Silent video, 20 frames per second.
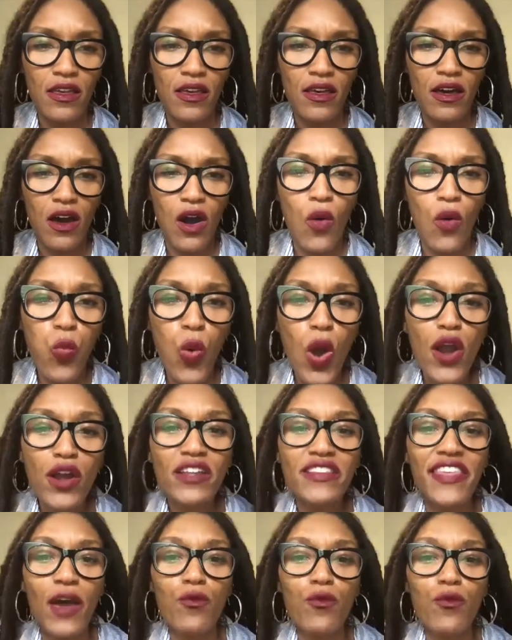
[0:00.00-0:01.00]
A work
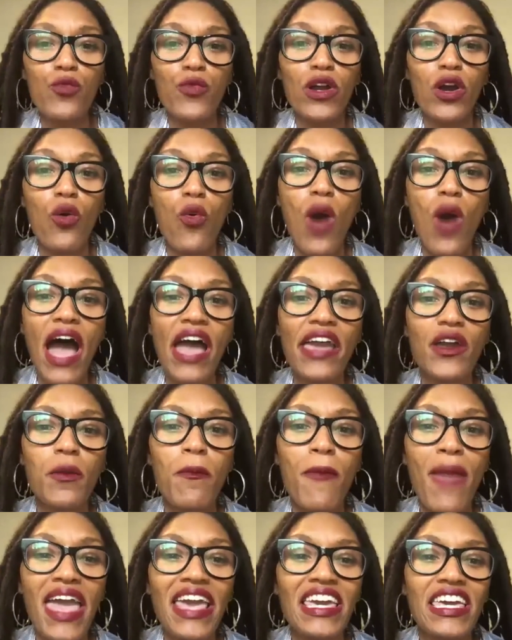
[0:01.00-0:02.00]
that will require
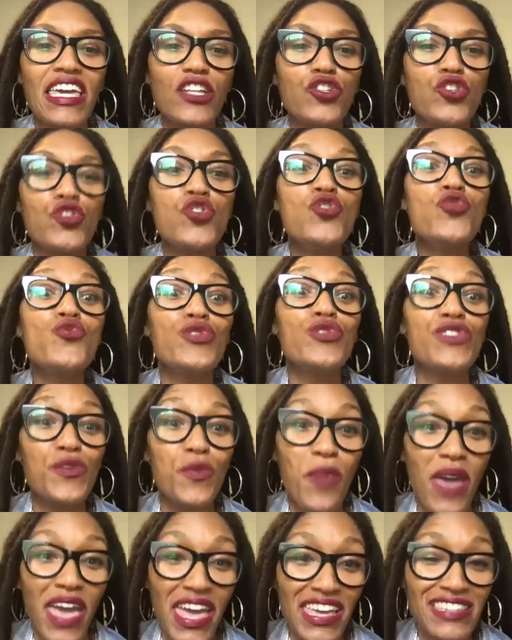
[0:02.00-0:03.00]
making new
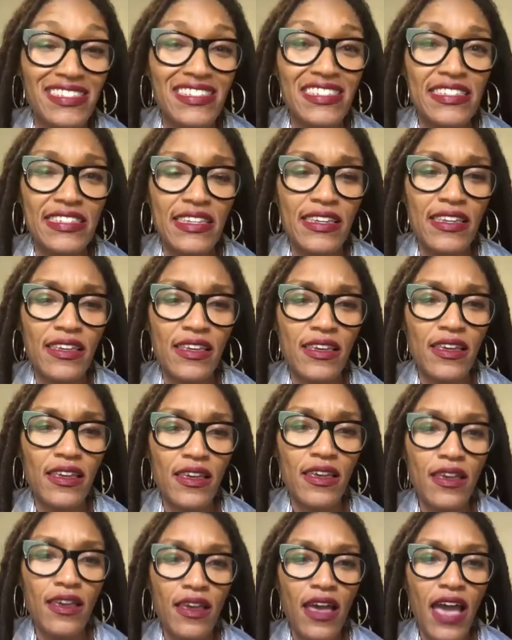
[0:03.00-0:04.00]
space.
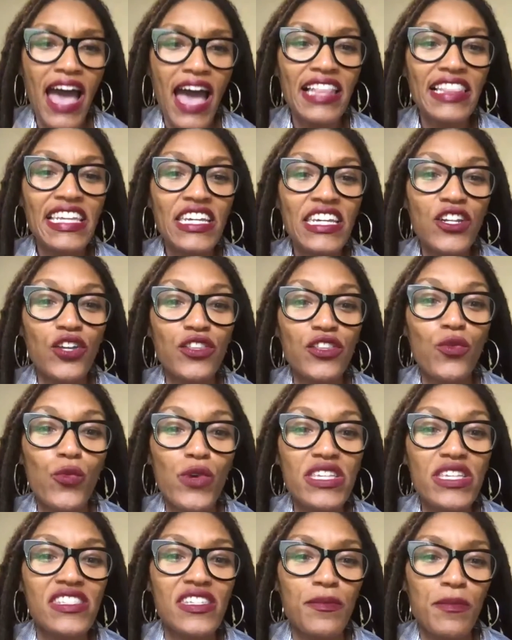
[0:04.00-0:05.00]
I lean on the
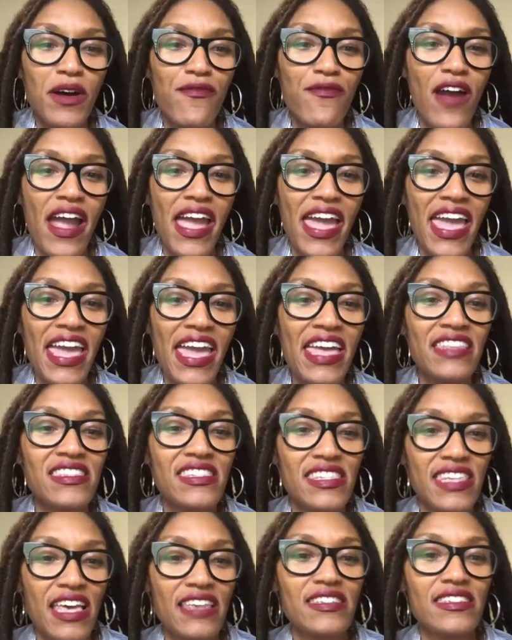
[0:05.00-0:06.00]
wisdom of our
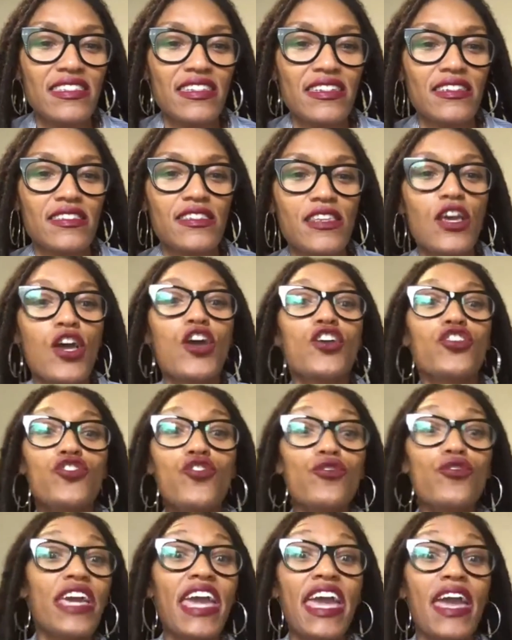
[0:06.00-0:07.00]
ancestors.
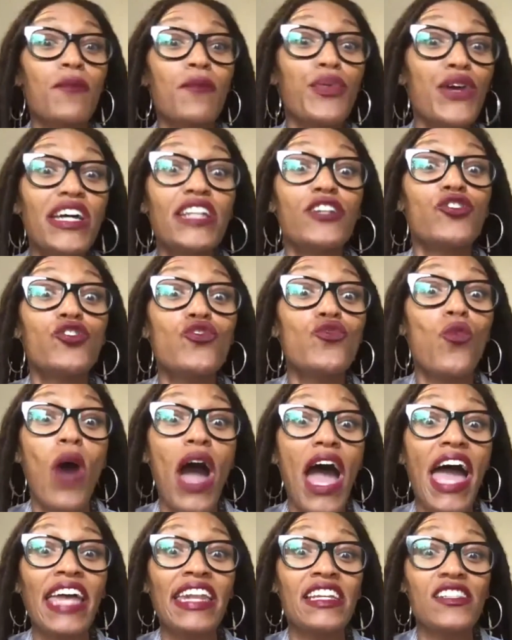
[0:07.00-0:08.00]
You can't put new
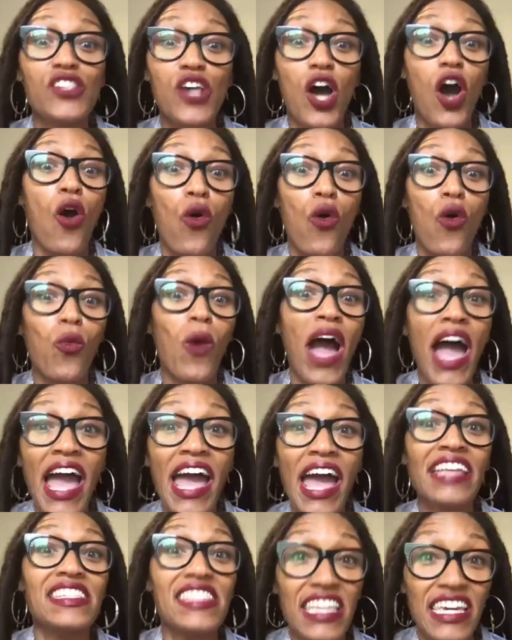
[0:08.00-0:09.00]
wine into old
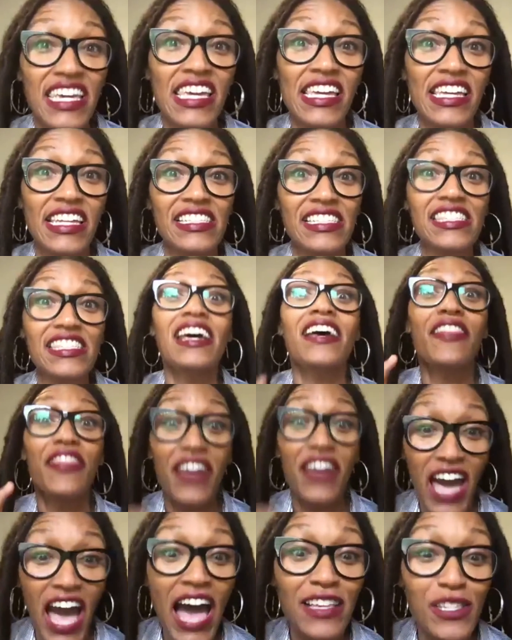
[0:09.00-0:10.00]
wineskins, the
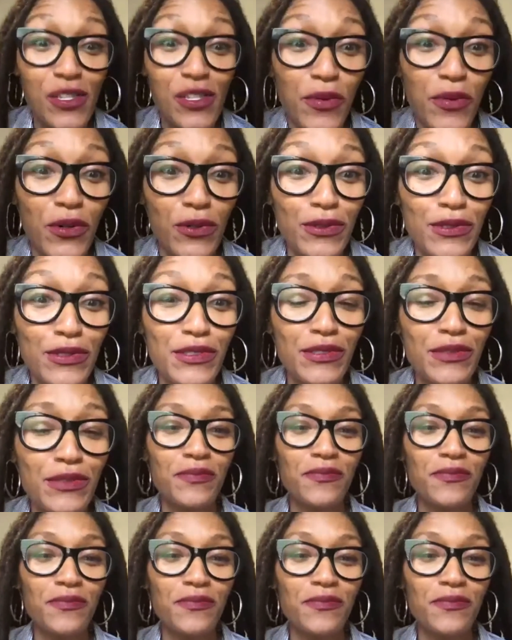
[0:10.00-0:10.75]
Gospels.